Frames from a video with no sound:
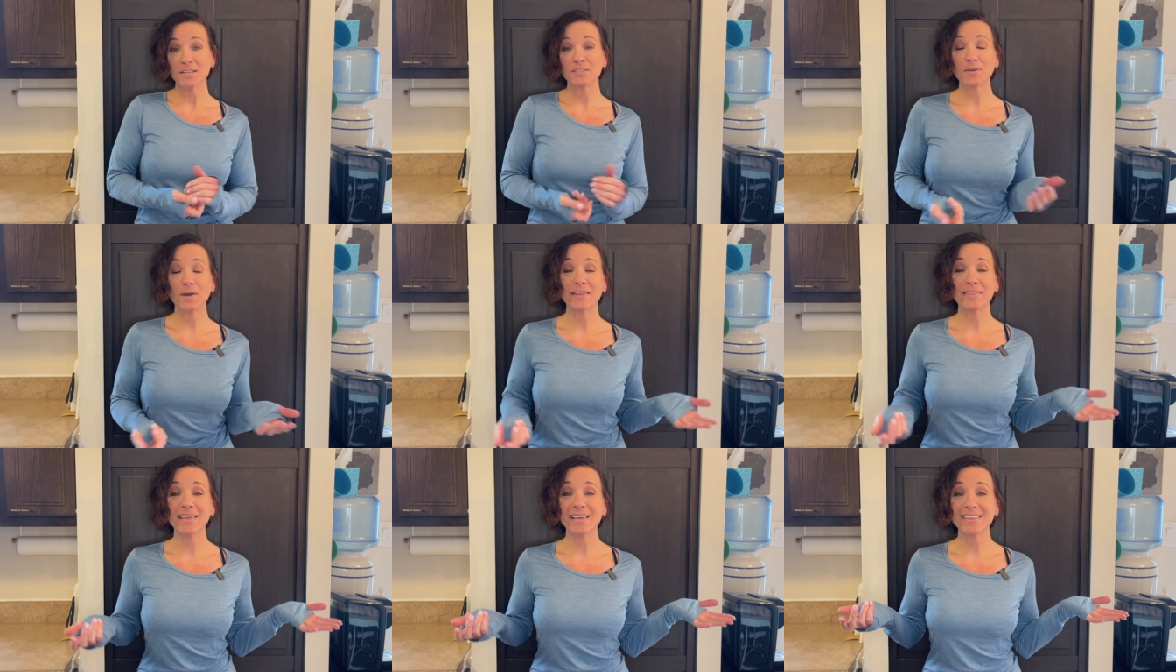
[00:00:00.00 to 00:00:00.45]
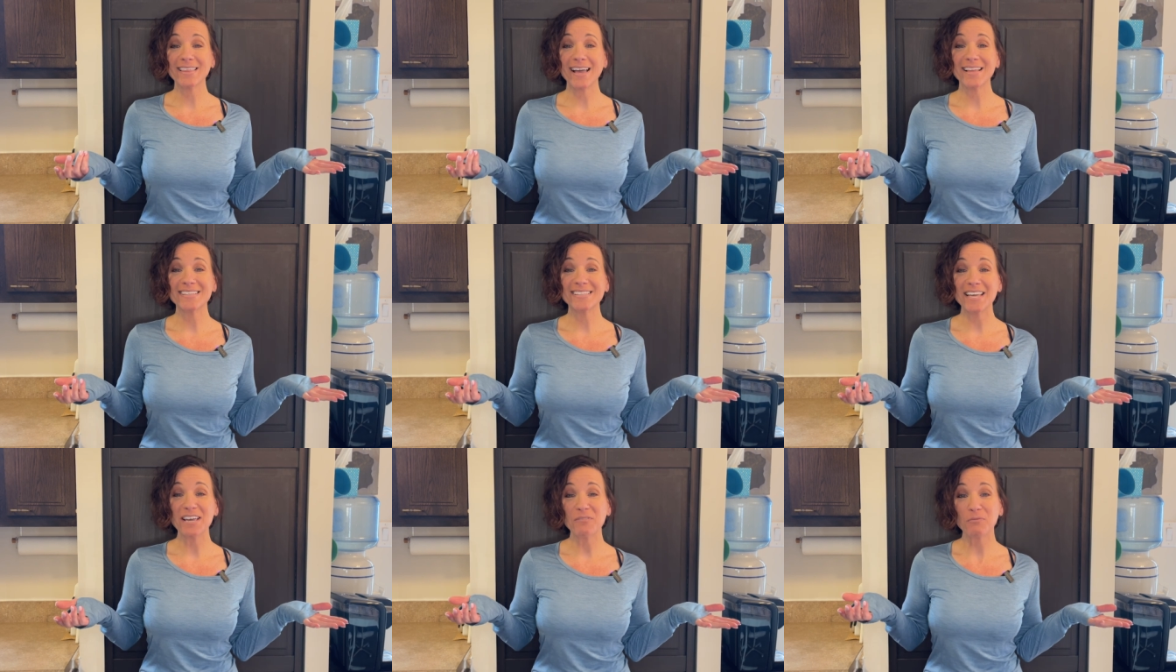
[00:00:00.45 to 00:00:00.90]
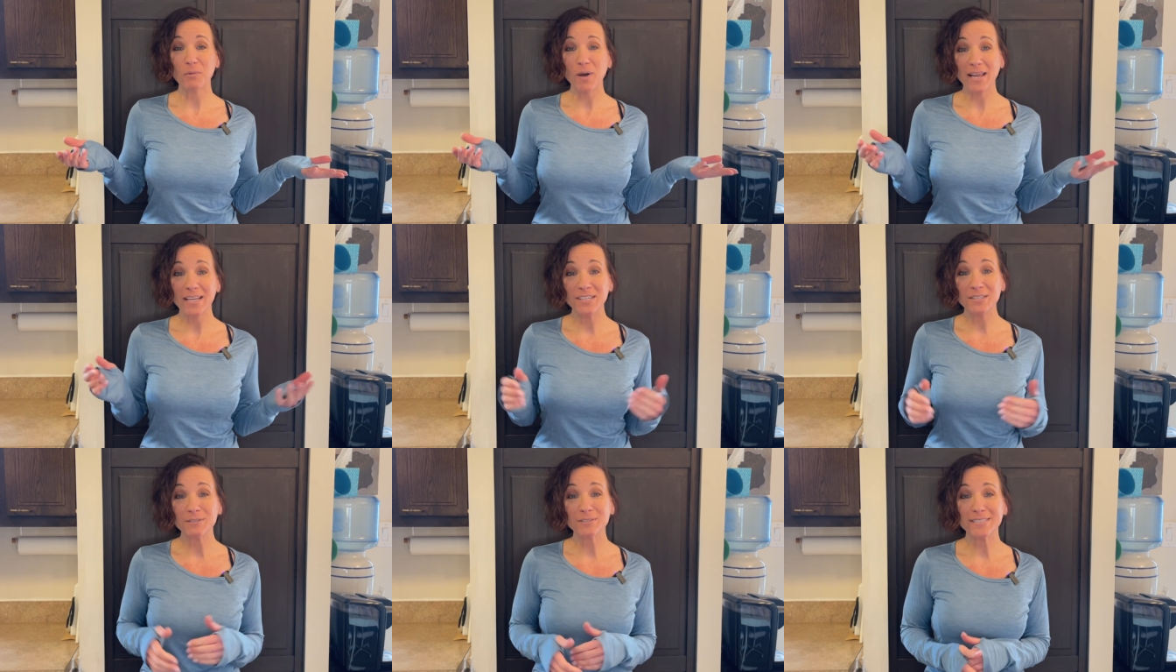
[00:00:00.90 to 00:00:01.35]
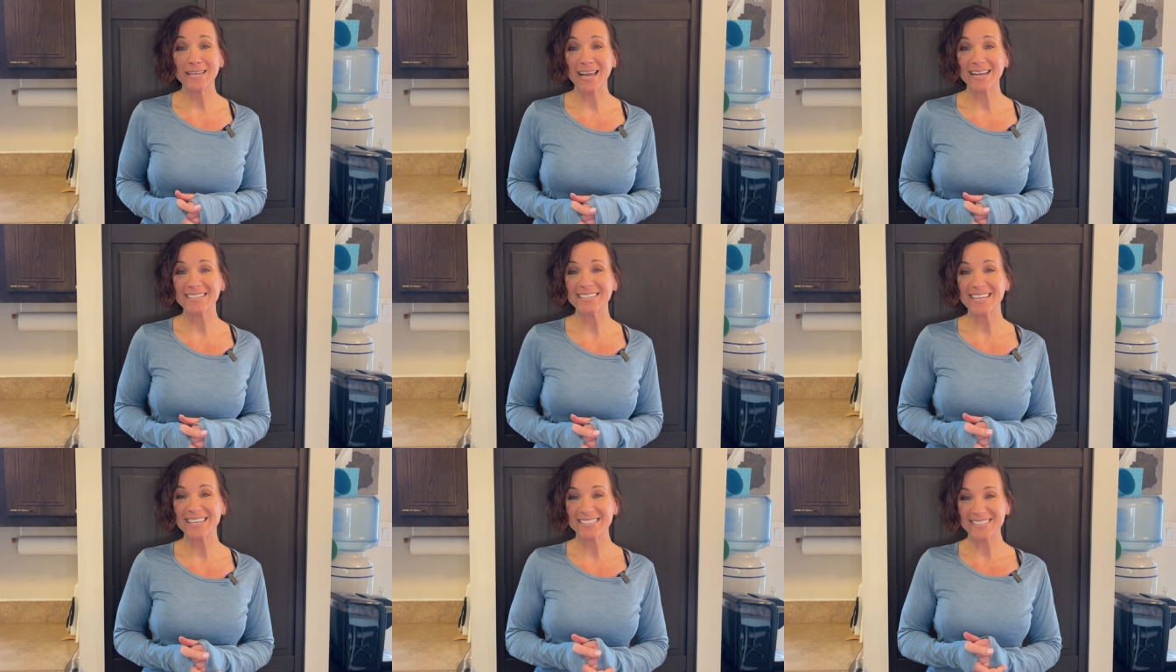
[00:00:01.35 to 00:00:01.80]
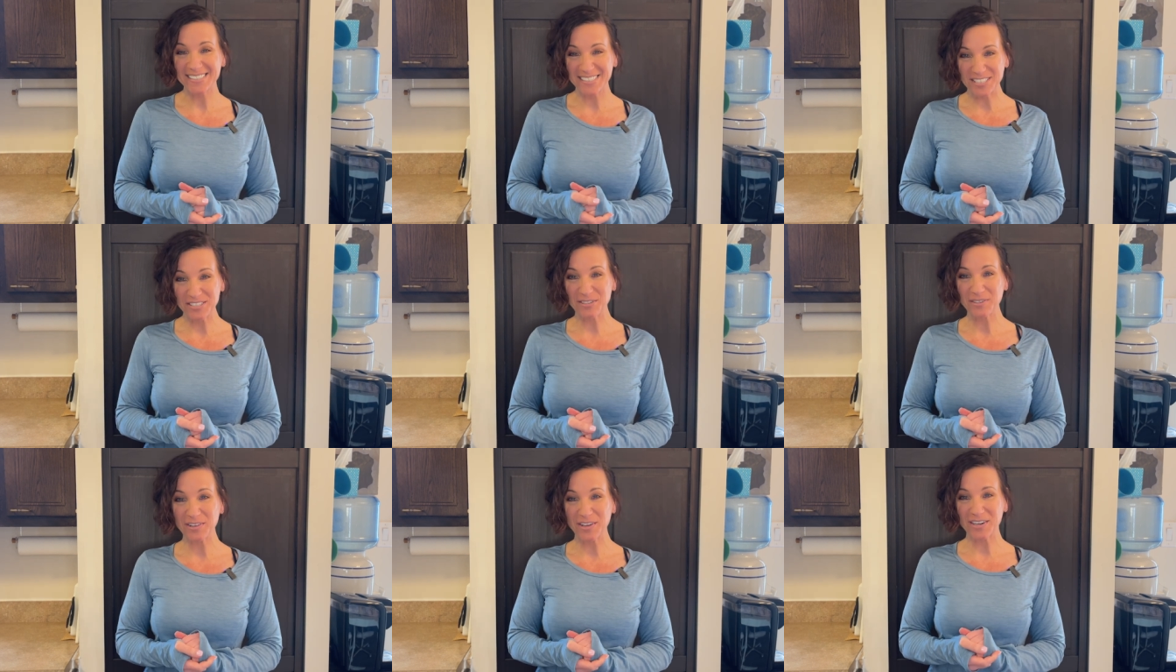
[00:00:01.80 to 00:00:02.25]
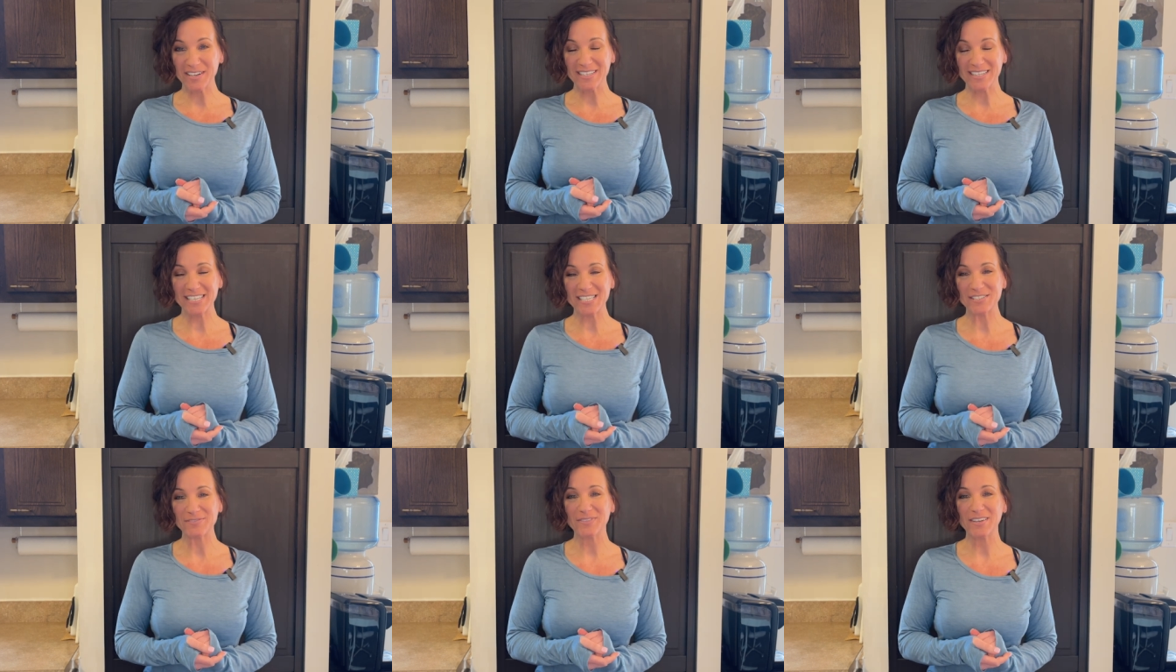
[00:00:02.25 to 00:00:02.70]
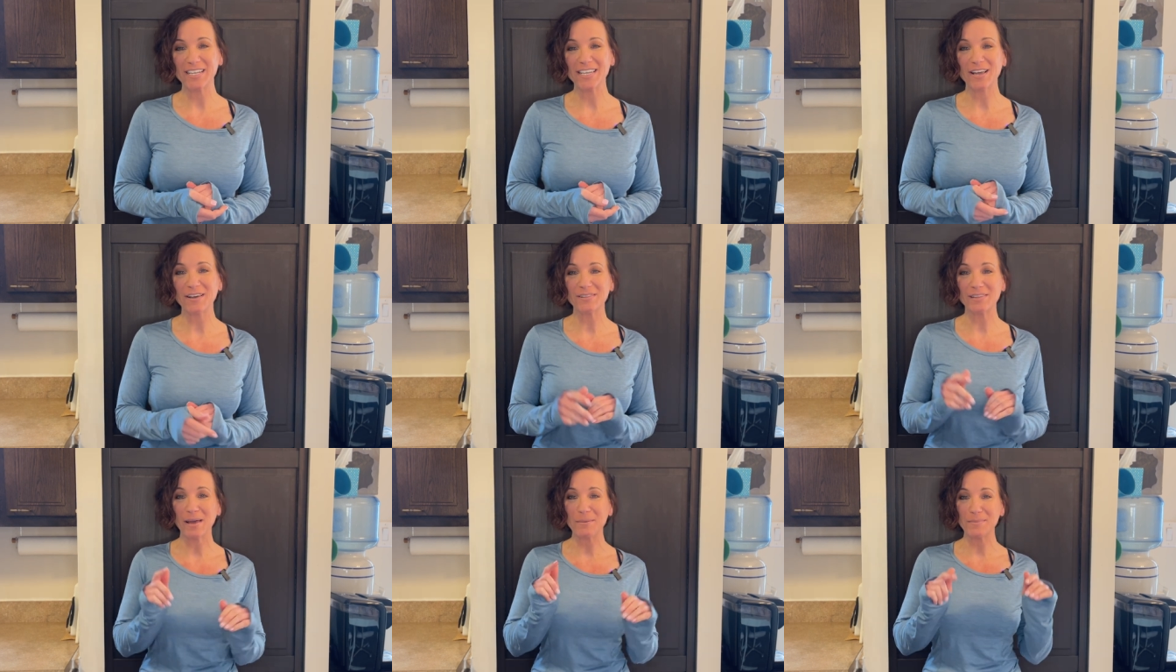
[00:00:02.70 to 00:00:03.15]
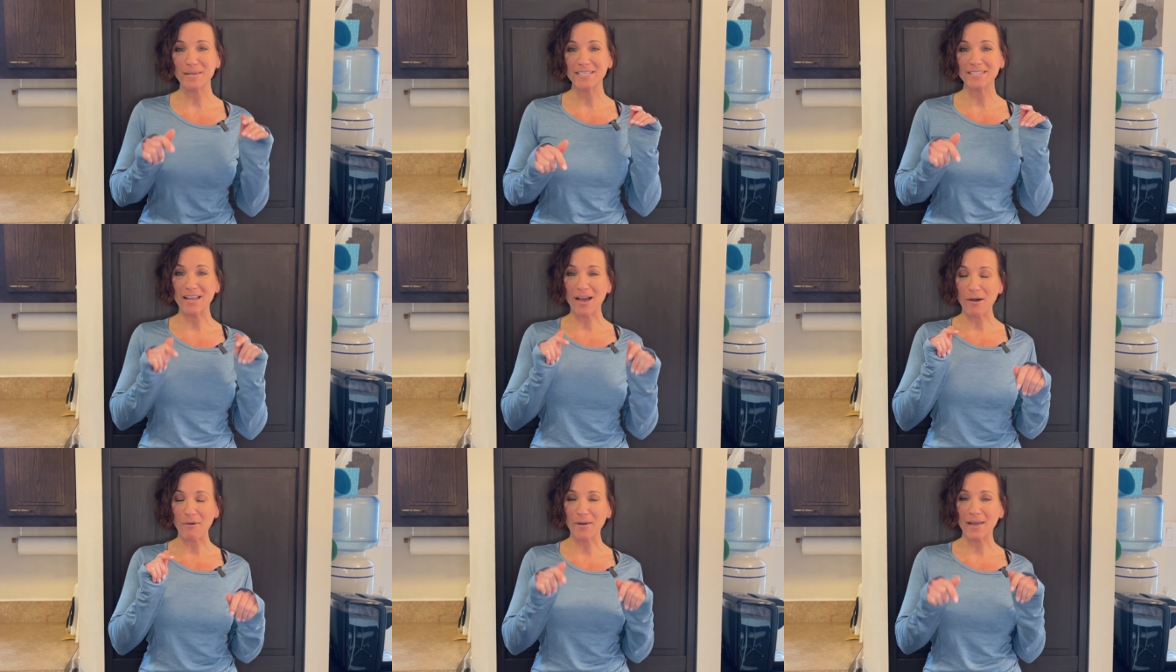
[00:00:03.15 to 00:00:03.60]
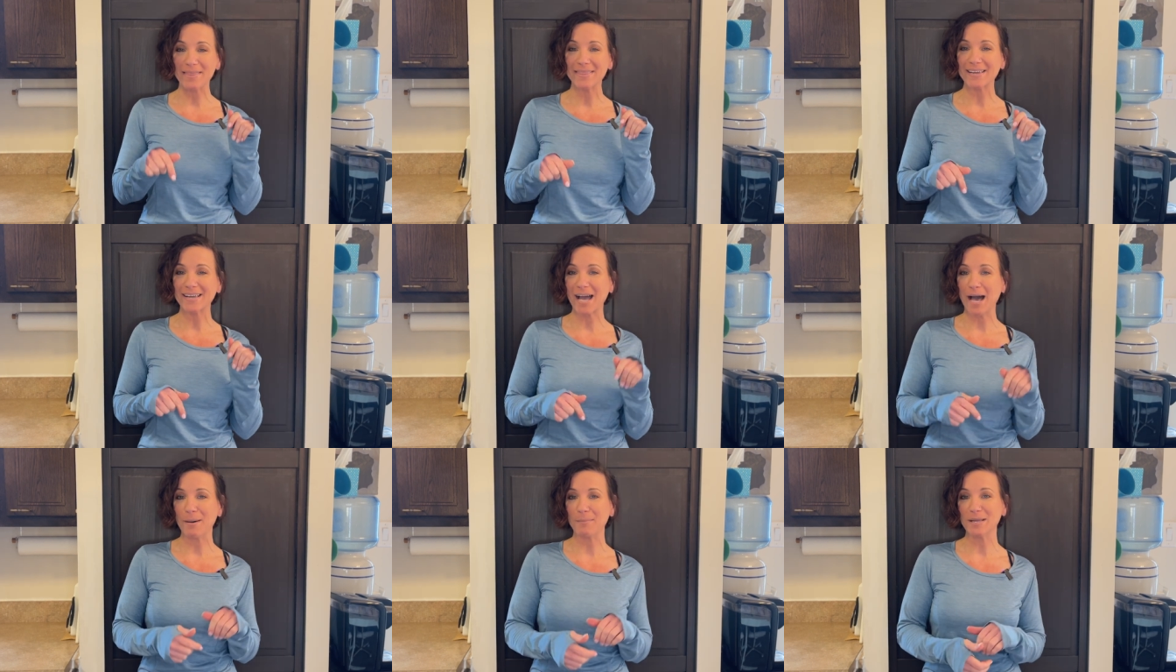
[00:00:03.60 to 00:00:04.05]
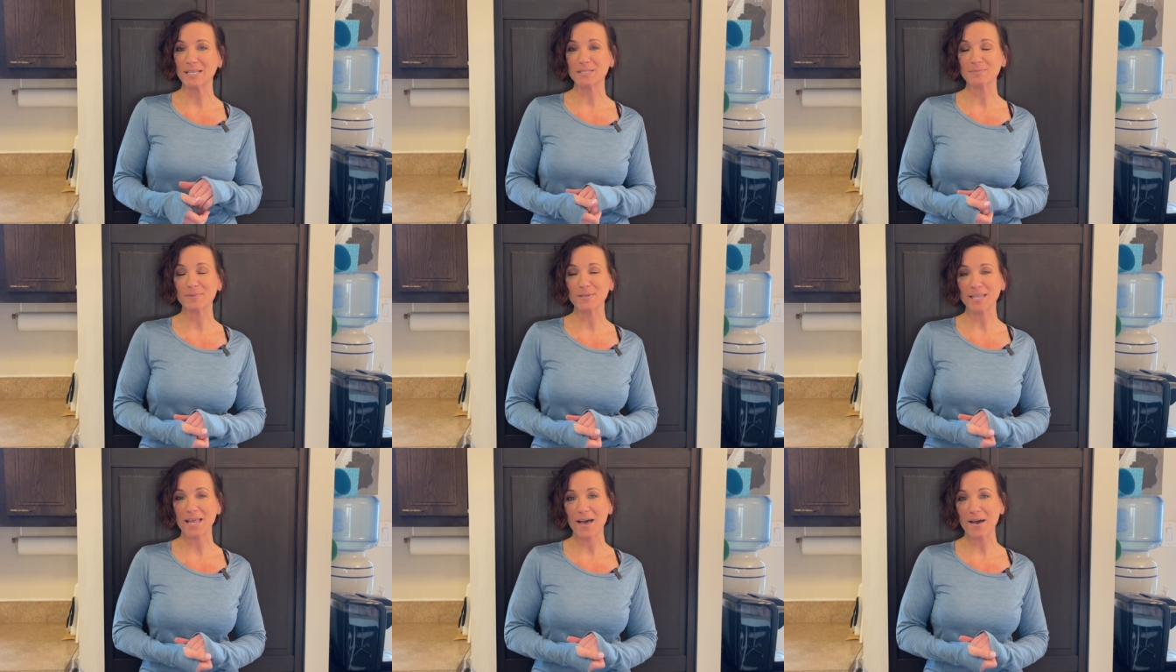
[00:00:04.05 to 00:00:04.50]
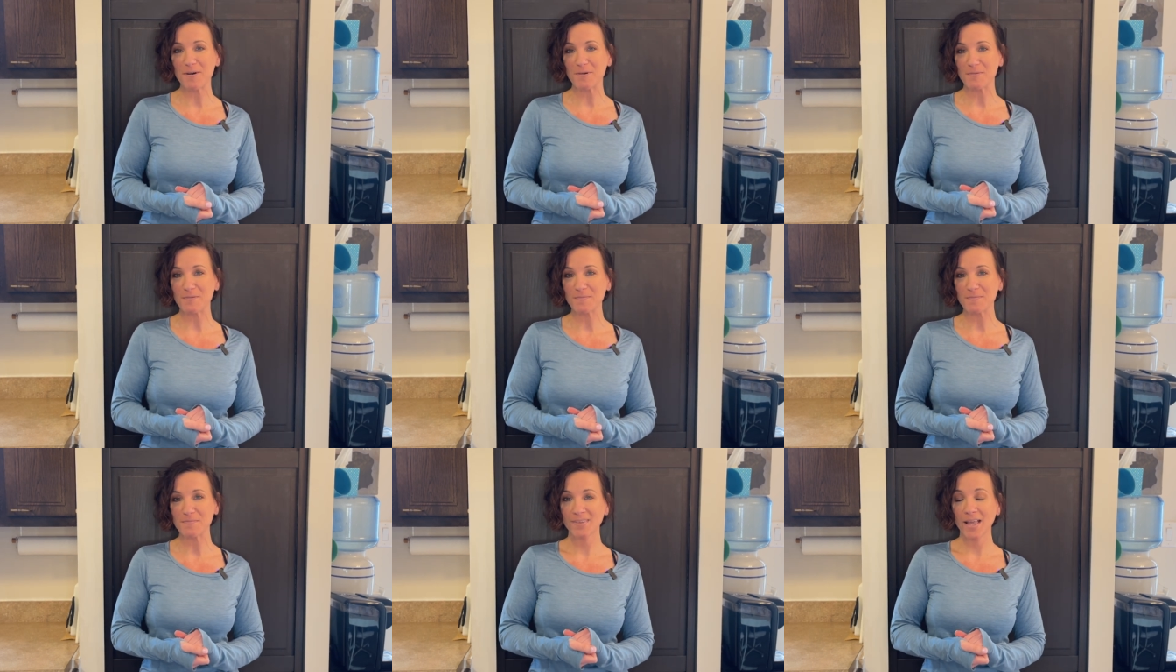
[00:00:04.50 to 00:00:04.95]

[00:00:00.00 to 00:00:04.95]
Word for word: So I think that's it. What new techniques did you learn in this video? Let me know in the comments below.